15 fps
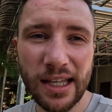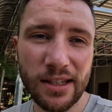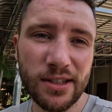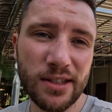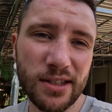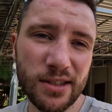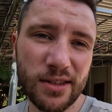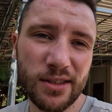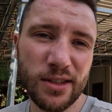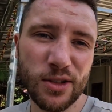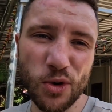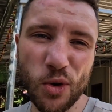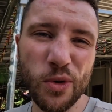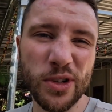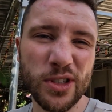it's the
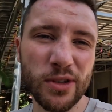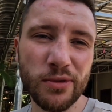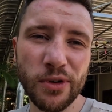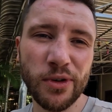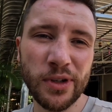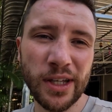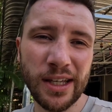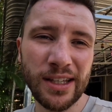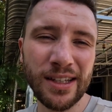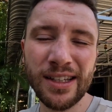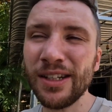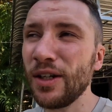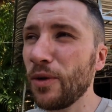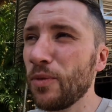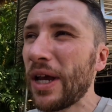tourists that ruin it.
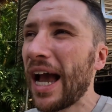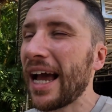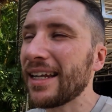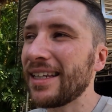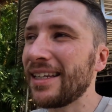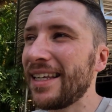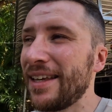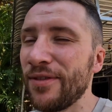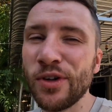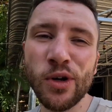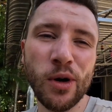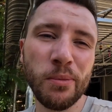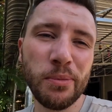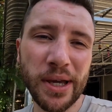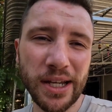You know, we hadn't even
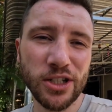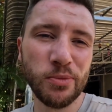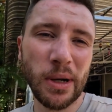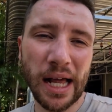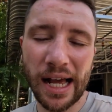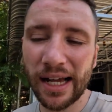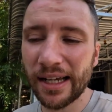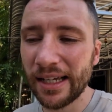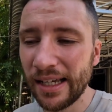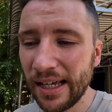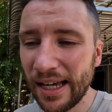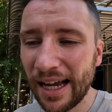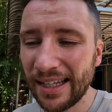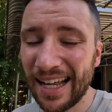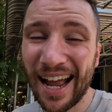gone pitch black
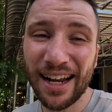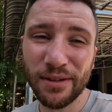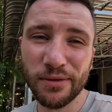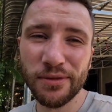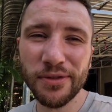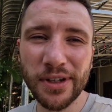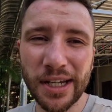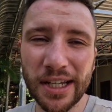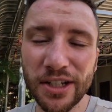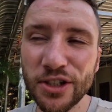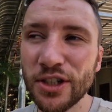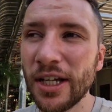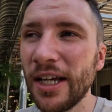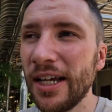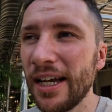and they hadn't
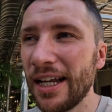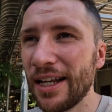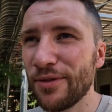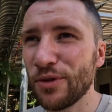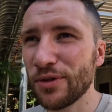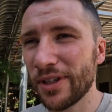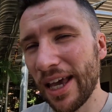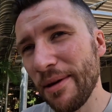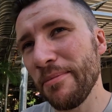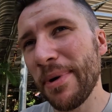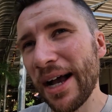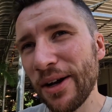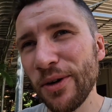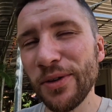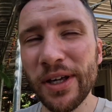finished and everyone's getting
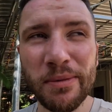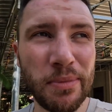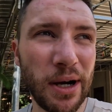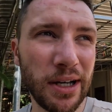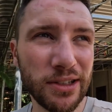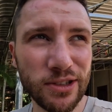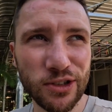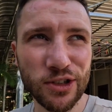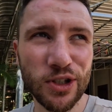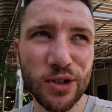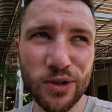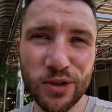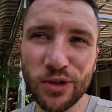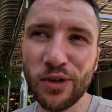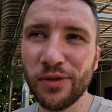back on their bikes and
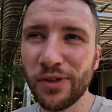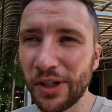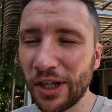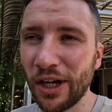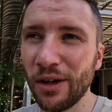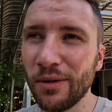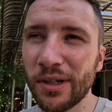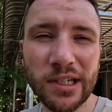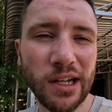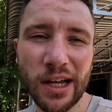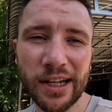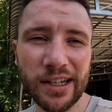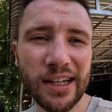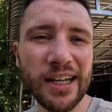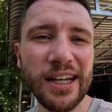scooters, off they go. It's
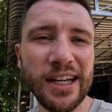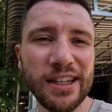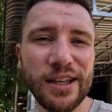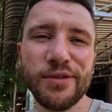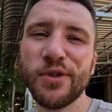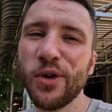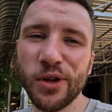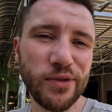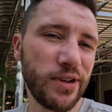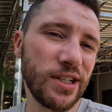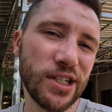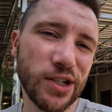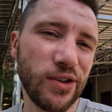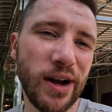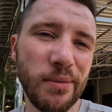like they've got their
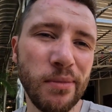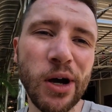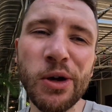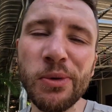Instagram